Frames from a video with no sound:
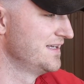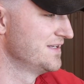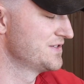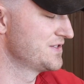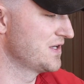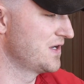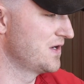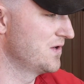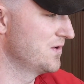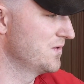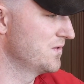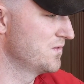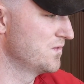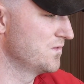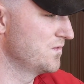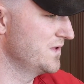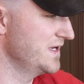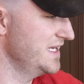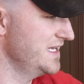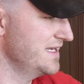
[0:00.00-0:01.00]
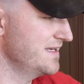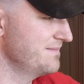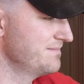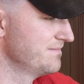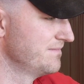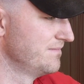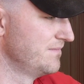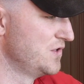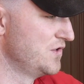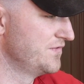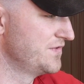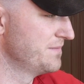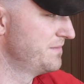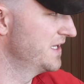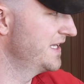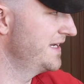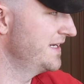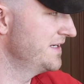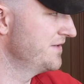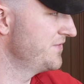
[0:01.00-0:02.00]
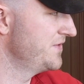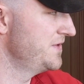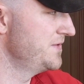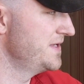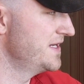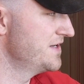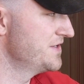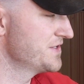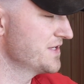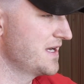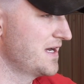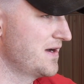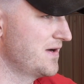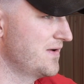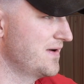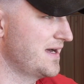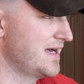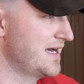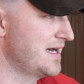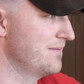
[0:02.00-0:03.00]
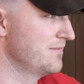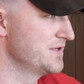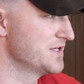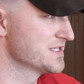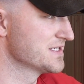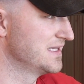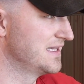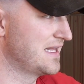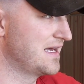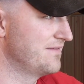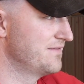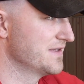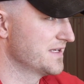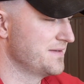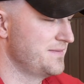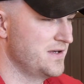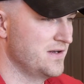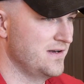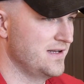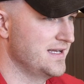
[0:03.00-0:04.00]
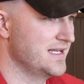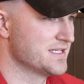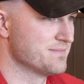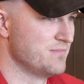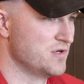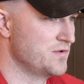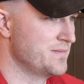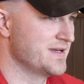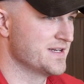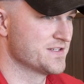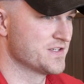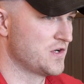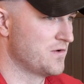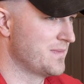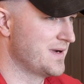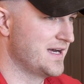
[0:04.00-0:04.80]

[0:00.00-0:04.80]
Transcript: So we moved it. to Blaine a few years ago. Um, we just love the community. It's booming so